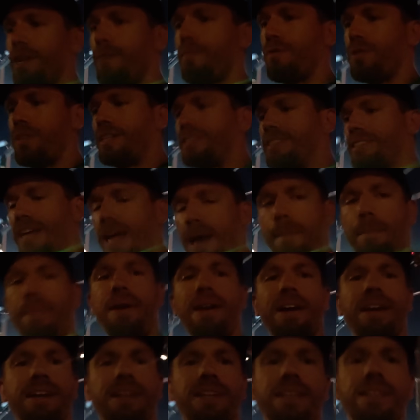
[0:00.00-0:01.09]
it for this
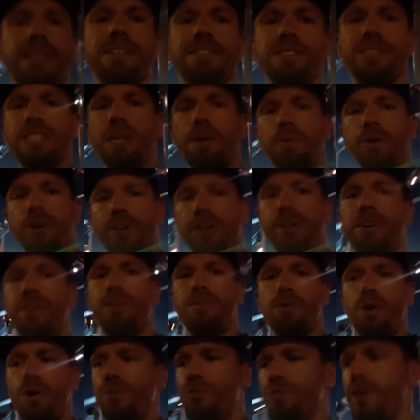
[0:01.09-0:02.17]
epic summer
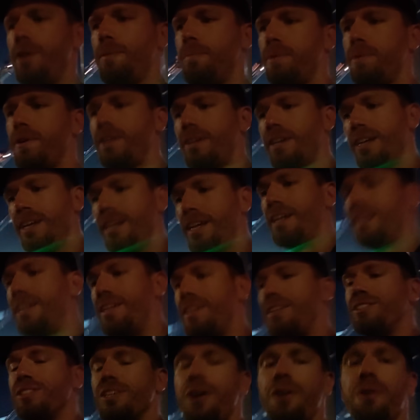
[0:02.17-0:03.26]
road trip.
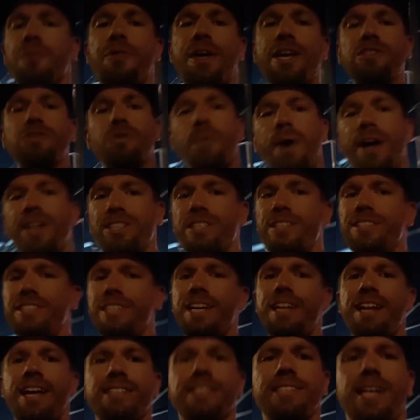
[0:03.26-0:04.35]
So thanks for watching. See
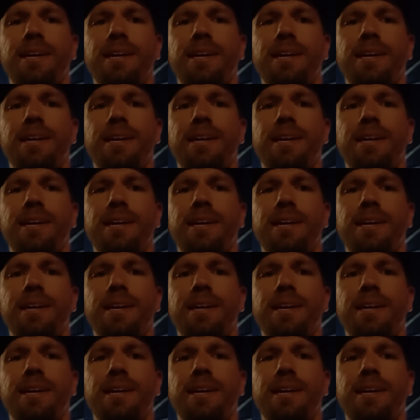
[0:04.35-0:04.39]
you next